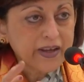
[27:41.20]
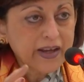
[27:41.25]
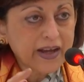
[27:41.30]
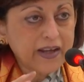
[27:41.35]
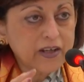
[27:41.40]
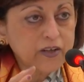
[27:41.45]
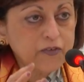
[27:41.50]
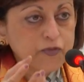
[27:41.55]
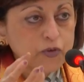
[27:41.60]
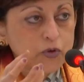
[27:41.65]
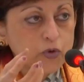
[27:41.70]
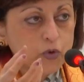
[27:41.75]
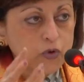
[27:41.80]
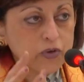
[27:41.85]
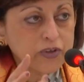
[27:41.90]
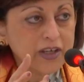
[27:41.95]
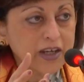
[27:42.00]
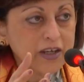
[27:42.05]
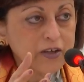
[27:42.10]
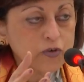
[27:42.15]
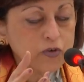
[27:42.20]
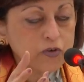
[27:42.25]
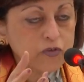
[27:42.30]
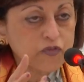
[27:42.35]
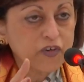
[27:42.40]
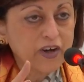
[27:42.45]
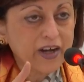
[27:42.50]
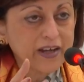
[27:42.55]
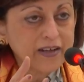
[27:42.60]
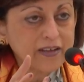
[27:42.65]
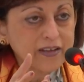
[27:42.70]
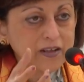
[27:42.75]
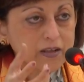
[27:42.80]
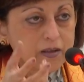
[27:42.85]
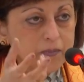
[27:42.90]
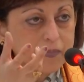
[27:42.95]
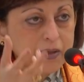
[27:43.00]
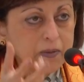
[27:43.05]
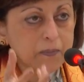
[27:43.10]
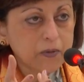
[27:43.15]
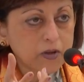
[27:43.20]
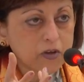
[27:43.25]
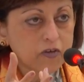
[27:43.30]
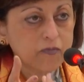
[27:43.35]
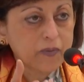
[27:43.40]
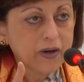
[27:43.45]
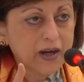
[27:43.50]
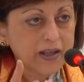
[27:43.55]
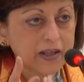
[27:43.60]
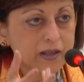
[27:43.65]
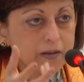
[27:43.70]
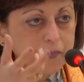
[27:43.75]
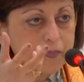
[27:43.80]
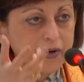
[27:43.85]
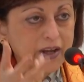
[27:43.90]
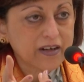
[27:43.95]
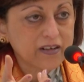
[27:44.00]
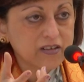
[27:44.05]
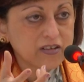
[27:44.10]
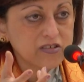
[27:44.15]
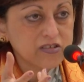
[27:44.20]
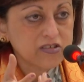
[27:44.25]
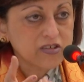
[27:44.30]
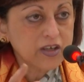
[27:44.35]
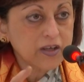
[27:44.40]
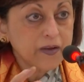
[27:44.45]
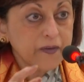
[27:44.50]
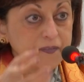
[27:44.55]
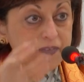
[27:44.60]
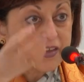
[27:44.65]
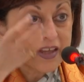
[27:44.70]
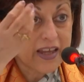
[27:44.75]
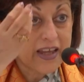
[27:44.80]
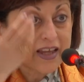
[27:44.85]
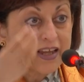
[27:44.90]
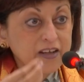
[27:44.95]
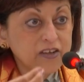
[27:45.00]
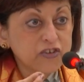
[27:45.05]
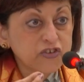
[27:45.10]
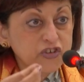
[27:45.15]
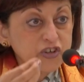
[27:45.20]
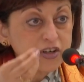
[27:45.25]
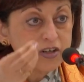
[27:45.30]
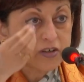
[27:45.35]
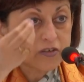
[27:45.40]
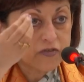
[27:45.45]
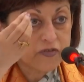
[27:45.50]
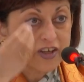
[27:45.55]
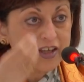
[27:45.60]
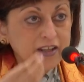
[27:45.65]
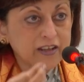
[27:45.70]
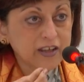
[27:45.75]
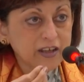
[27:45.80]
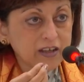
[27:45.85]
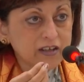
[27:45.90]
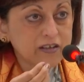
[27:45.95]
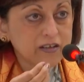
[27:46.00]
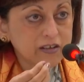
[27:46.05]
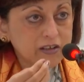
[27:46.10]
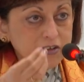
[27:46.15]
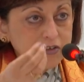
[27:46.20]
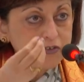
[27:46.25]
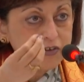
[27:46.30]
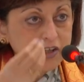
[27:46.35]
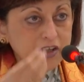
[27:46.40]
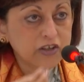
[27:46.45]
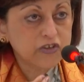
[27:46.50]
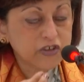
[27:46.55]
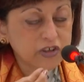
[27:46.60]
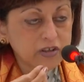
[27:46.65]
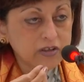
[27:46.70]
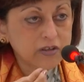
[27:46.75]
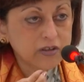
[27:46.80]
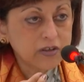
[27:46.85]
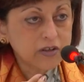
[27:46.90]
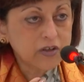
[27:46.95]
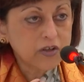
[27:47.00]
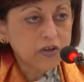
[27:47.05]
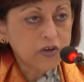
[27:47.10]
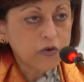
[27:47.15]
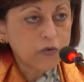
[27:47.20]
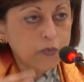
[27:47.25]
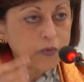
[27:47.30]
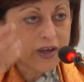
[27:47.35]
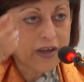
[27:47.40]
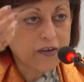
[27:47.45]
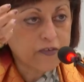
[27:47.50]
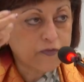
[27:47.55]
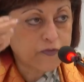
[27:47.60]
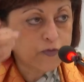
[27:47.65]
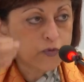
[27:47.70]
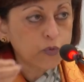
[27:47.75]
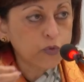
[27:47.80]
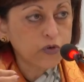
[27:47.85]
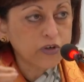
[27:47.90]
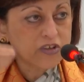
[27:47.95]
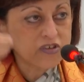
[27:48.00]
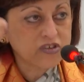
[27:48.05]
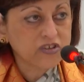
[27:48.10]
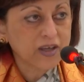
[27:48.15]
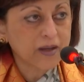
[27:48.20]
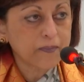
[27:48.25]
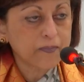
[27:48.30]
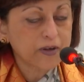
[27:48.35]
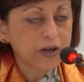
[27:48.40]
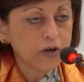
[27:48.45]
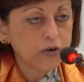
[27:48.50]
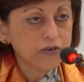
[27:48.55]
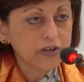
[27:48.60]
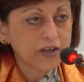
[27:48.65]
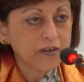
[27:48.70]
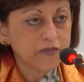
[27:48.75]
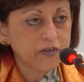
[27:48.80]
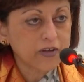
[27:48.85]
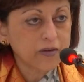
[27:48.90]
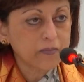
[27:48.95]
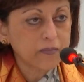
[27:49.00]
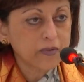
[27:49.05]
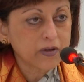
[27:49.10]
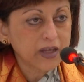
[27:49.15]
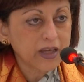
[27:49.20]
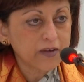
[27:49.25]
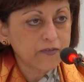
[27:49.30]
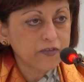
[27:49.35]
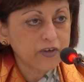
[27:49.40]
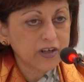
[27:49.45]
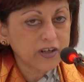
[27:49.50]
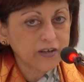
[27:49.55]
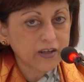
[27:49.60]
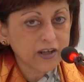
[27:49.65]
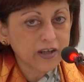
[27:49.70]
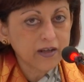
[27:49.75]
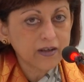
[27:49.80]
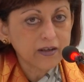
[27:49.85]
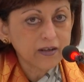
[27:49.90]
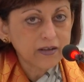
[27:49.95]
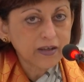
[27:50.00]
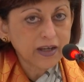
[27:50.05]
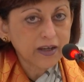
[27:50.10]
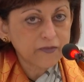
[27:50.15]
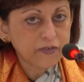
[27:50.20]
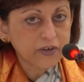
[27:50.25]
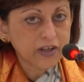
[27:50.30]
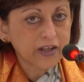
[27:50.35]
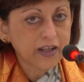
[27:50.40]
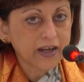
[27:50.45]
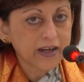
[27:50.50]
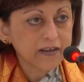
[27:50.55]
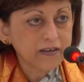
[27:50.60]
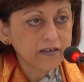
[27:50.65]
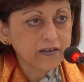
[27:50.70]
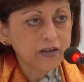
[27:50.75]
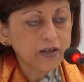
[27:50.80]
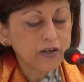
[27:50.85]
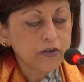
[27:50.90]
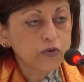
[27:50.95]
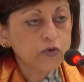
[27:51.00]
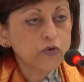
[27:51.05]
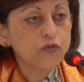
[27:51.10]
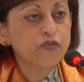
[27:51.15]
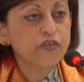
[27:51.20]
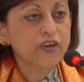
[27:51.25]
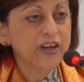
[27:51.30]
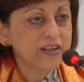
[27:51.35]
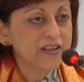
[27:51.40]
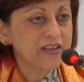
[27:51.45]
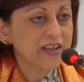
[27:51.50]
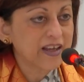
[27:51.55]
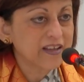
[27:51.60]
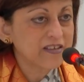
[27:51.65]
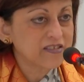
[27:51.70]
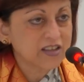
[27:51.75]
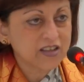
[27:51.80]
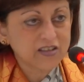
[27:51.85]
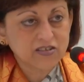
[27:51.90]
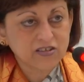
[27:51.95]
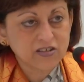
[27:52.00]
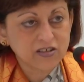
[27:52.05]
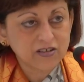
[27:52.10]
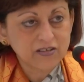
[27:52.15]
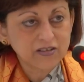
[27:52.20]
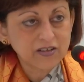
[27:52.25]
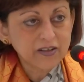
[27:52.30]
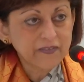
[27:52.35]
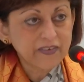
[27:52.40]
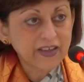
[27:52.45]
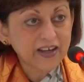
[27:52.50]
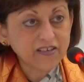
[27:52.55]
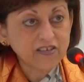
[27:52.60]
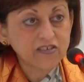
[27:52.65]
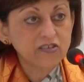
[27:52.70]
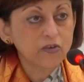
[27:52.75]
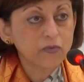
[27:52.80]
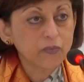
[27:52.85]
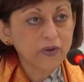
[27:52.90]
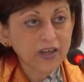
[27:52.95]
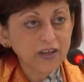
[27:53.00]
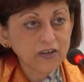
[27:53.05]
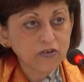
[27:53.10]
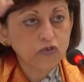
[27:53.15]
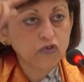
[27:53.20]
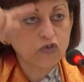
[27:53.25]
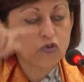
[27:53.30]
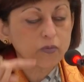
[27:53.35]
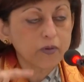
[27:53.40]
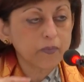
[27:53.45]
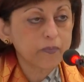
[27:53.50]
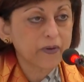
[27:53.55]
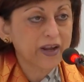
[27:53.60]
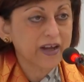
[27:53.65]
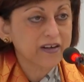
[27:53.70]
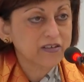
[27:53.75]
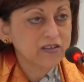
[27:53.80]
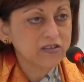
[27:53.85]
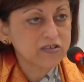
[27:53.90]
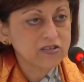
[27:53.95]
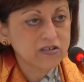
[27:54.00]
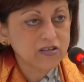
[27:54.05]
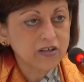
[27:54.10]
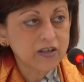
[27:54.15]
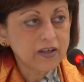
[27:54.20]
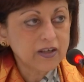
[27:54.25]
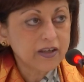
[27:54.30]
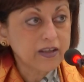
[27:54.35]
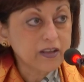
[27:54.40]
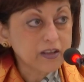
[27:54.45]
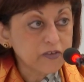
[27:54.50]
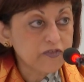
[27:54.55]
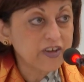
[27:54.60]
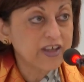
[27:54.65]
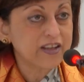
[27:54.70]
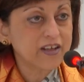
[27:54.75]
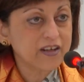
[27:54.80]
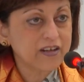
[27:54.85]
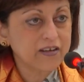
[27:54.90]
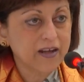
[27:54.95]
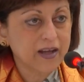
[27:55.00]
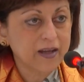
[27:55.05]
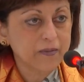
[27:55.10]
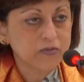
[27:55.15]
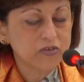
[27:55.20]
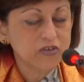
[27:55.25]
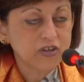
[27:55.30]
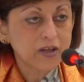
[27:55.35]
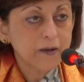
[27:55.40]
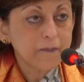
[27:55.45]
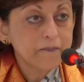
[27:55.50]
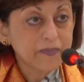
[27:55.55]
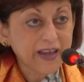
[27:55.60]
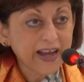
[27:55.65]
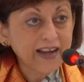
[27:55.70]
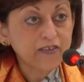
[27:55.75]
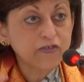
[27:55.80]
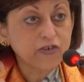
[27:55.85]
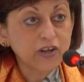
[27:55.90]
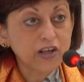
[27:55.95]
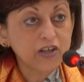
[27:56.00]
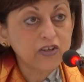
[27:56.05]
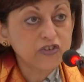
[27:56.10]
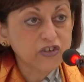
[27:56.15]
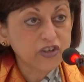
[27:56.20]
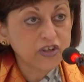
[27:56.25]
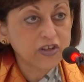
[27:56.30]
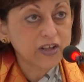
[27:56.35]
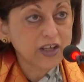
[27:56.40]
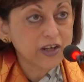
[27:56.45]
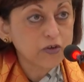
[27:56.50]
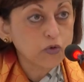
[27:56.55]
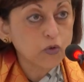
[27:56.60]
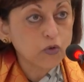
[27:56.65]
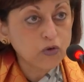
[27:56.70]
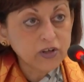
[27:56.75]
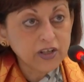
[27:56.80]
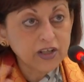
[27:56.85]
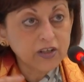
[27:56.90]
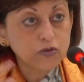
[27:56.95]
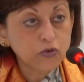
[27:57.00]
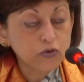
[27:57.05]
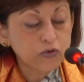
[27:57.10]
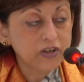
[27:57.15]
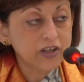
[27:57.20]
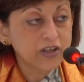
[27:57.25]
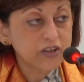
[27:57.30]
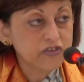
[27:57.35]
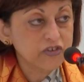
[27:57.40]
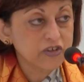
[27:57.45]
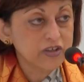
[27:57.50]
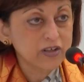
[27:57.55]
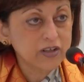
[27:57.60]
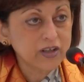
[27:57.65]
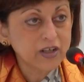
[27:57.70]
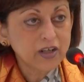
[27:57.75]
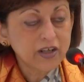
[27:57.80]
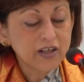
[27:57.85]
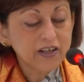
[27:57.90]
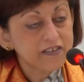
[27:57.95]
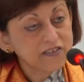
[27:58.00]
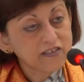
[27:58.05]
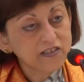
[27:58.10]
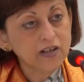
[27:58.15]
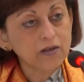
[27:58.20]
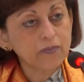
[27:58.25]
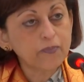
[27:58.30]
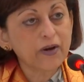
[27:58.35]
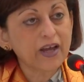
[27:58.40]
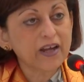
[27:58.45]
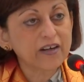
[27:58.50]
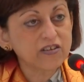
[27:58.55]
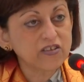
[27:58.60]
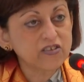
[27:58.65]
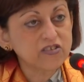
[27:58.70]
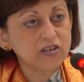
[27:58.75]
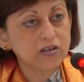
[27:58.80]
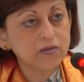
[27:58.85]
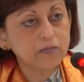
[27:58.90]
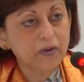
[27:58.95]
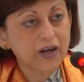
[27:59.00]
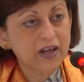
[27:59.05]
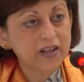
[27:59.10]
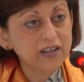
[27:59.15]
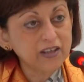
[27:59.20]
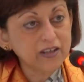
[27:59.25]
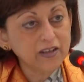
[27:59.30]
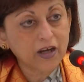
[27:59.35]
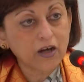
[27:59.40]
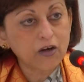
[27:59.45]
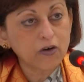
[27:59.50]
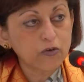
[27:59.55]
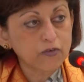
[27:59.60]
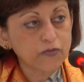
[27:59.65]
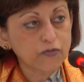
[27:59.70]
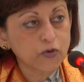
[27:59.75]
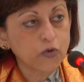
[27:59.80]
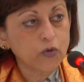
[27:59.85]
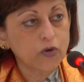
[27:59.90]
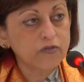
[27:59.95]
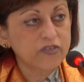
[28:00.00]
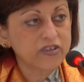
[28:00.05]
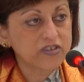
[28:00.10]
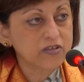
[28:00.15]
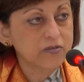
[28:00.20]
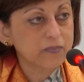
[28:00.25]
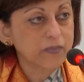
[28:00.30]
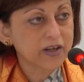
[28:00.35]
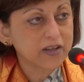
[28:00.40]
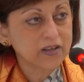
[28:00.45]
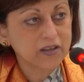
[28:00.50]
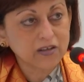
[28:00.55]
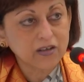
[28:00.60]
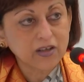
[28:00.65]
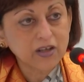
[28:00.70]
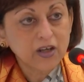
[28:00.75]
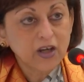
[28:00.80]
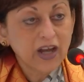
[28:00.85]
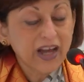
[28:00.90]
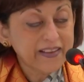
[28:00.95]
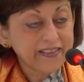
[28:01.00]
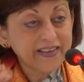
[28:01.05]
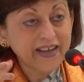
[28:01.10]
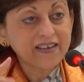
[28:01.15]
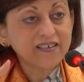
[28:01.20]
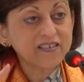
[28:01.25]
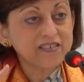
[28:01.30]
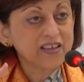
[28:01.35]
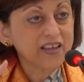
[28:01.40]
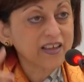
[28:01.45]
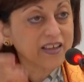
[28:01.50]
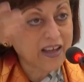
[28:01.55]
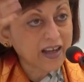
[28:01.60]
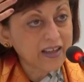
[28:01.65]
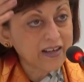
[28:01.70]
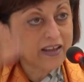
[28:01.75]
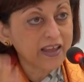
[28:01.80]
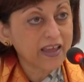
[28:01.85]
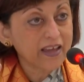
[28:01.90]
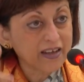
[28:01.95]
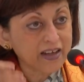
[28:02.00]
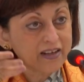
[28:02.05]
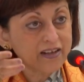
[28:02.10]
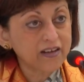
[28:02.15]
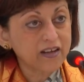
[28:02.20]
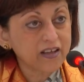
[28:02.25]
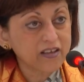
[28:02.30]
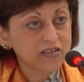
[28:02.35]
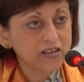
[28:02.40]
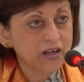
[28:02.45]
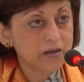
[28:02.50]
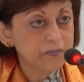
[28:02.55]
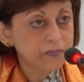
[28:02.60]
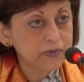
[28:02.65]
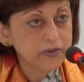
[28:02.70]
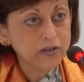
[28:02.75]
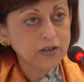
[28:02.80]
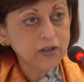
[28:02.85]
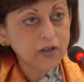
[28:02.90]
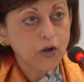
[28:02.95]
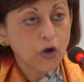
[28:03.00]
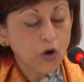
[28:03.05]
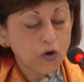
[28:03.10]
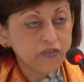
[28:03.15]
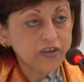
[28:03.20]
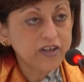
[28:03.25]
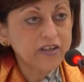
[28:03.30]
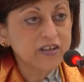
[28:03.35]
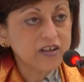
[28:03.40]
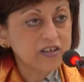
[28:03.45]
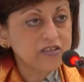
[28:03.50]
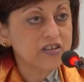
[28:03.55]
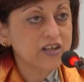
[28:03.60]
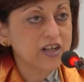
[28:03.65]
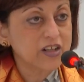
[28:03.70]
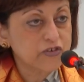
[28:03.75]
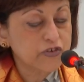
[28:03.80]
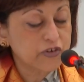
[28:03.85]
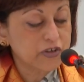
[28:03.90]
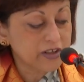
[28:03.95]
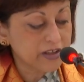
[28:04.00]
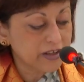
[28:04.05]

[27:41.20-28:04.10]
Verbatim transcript: And if you go there, you'll find that the people of Bali practice the ancient Vedic religion where food is kept out every, every day, every night to feed the ancestor. That is the way it used to be practiced in the Vedic times. That religion, that old Hindu religion, is still practiced in Bali now if you go and visit Bali and that is again, again an example of India's cultural